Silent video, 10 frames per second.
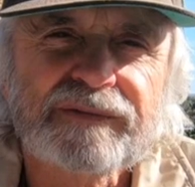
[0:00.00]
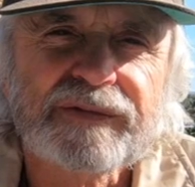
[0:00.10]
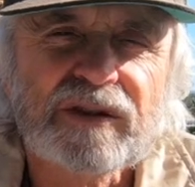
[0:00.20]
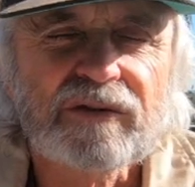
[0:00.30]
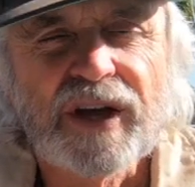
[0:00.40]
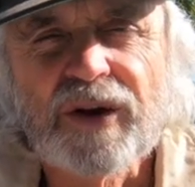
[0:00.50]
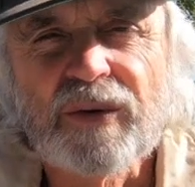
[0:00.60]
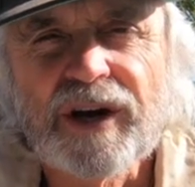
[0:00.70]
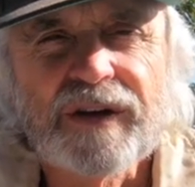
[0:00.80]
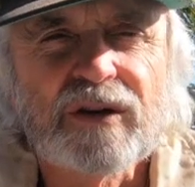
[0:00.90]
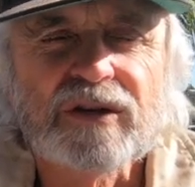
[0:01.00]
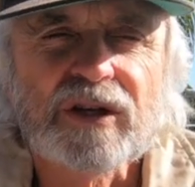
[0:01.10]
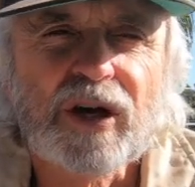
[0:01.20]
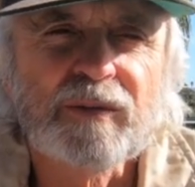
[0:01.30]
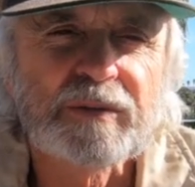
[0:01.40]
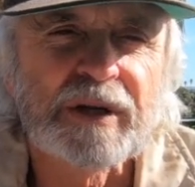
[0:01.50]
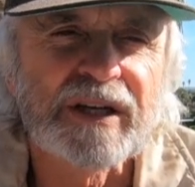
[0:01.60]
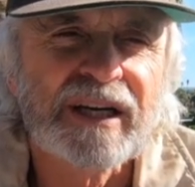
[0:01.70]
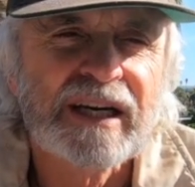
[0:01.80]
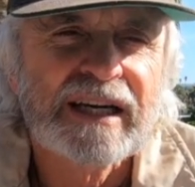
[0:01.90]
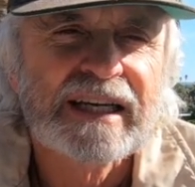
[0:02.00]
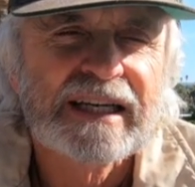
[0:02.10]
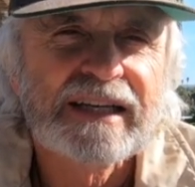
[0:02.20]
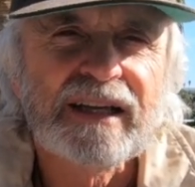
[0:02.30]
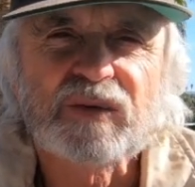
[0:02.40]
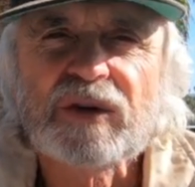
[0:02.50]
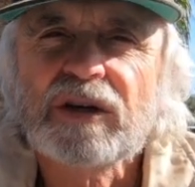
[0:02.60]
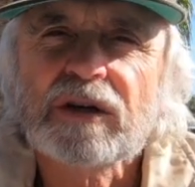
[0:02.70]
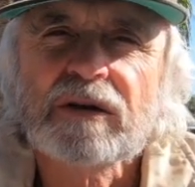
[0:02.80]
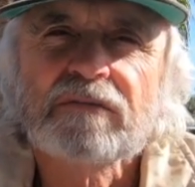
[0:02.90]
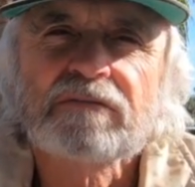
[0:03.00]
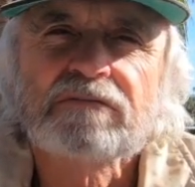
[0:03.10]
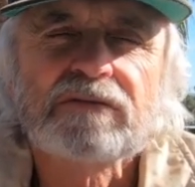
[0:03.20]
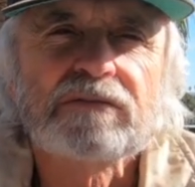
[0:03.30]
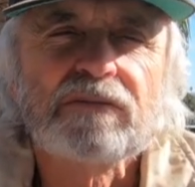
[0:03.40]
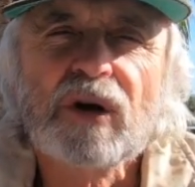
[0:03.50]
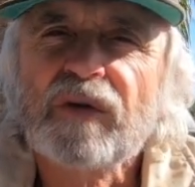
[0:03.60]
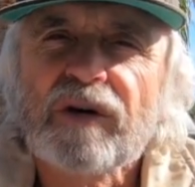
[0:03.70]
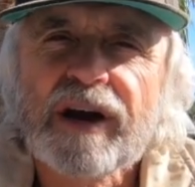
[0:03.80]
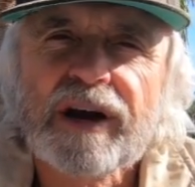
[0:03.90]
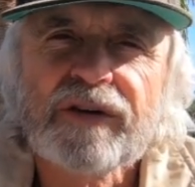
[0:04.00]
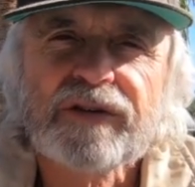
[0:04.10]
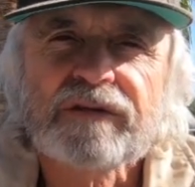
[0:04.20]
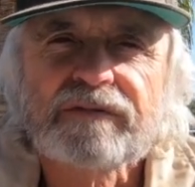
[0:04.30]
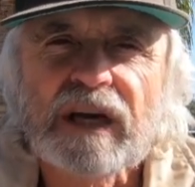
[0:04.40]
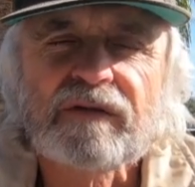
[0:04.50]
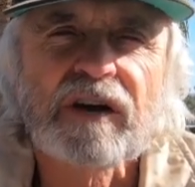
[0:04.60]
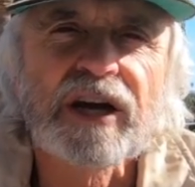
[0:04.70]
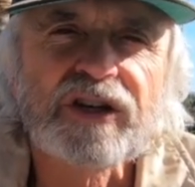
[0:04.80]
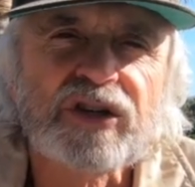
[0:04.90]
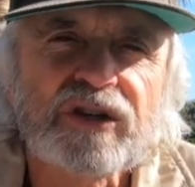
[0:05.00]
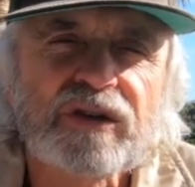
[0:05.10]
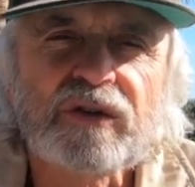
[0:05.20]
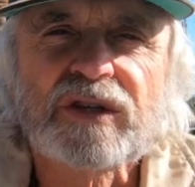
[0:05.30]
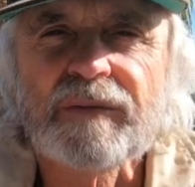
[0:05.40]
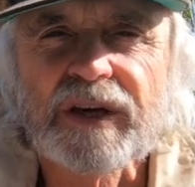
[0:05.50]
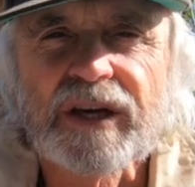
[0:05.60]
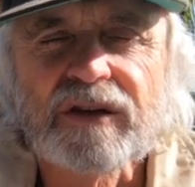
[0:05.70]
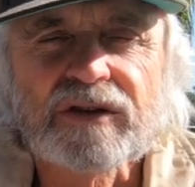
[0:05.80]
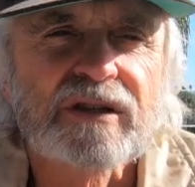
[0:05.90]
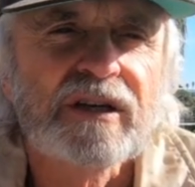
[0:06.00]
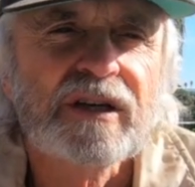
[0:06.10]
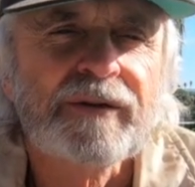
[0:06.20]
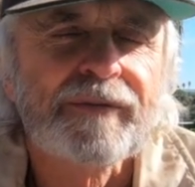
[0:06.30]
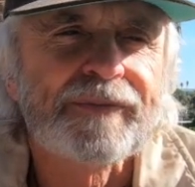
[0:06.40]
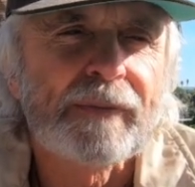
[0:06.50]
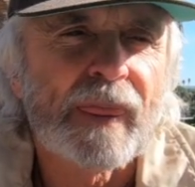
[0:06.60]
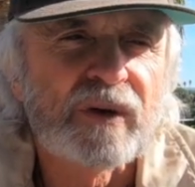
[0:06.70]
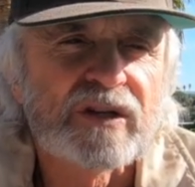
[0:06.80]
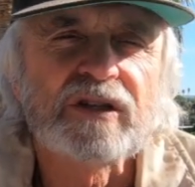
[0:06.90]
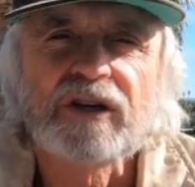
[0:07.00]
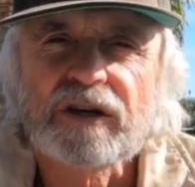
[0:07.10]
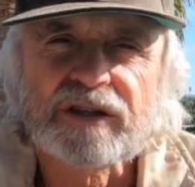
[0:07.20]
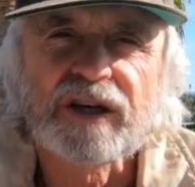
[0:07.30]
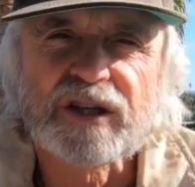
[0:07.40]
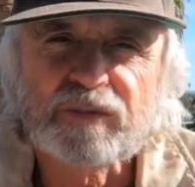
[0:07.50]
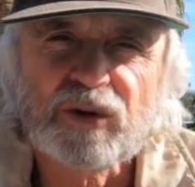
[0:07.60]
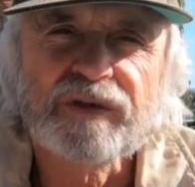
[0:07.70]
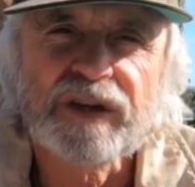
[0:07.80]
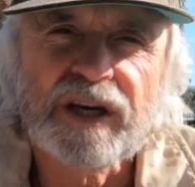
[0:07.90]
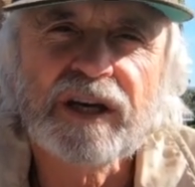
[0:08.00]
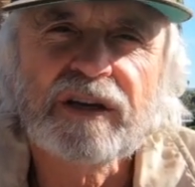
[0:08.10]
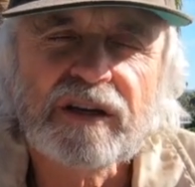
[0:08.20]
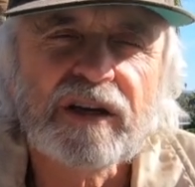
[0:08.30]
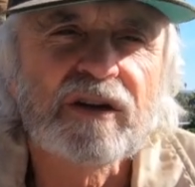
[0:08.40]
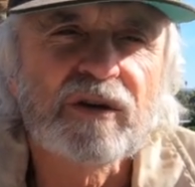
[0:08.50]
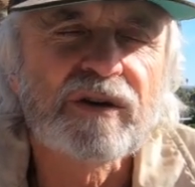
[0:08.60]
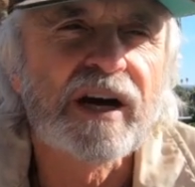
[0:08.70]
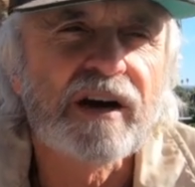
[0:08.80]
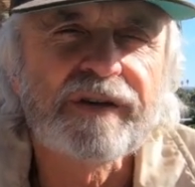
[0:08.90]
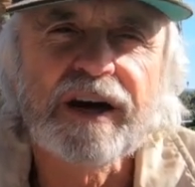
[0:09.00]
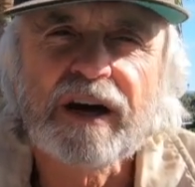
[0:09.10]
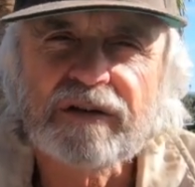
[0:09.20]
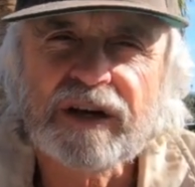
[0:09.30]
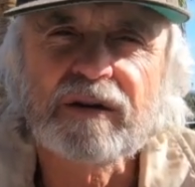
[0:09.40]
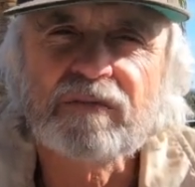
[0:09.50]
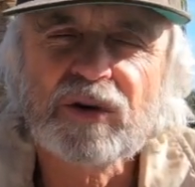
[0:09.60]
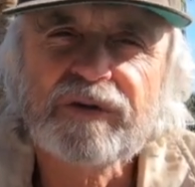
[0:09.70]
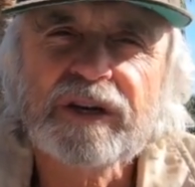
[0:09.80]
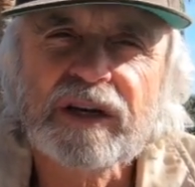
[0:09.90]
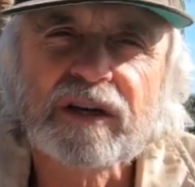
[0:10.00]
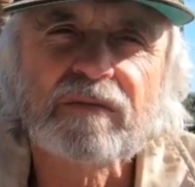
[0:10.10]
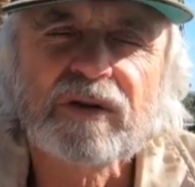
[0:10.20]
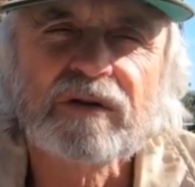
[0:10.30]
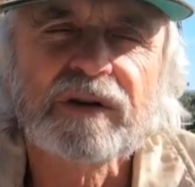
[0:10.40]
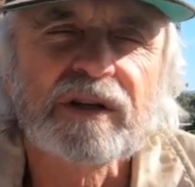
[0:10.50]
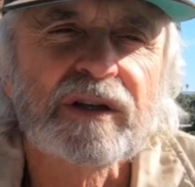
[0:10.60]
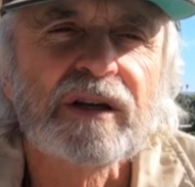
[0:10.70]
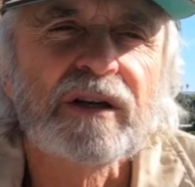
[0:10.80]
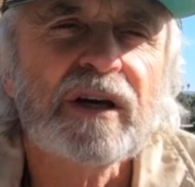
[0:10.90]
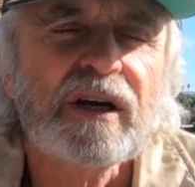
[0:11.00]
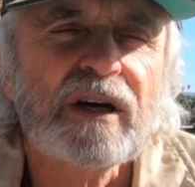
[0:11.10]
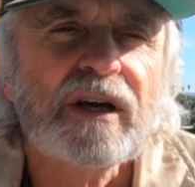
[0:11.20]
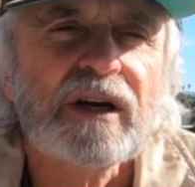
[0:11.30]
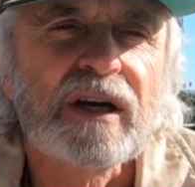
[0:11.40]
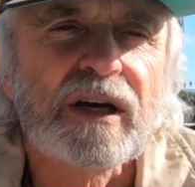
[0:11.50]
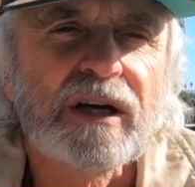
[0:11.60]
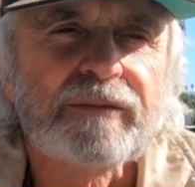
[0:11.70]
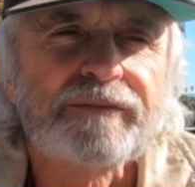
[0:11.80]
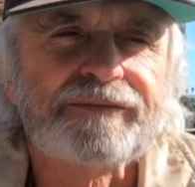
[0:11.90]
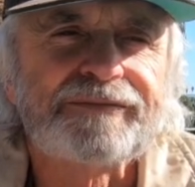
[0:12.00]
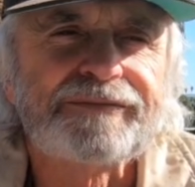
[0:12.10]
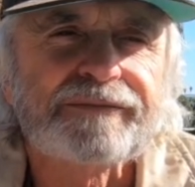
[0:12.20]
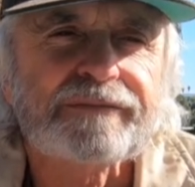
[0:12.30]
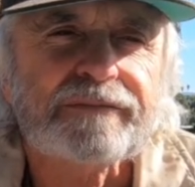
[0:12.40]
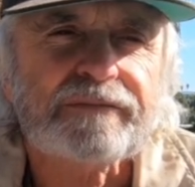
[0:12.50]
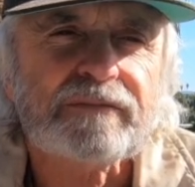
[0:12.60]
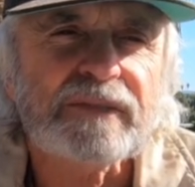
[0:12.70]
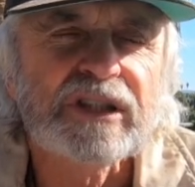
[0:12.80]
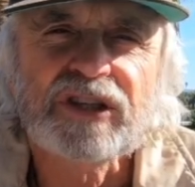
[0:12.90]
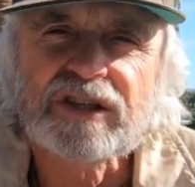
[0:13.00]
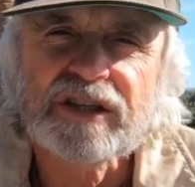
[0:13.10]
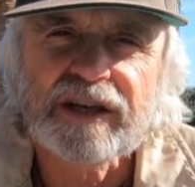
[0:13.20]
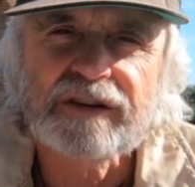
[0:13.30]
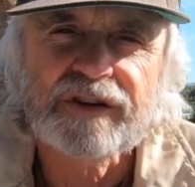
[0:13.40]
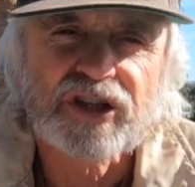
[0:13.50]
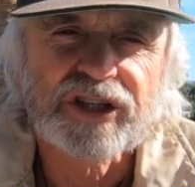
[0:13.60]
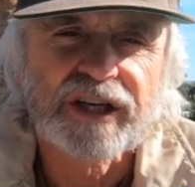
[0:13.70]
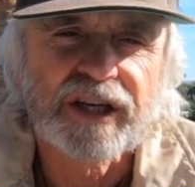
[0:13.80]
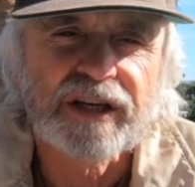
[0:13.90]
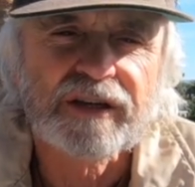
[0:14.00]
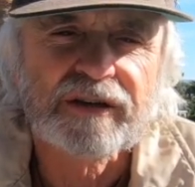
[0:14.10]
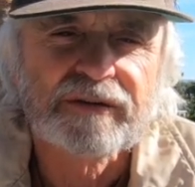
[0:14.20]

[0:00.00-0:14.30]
Still done all right at those times, but that's when you can move around, have lunch, do something else. And once the tide starts moving again, you need a good half hour, get it moving, and then you can start your fishing again.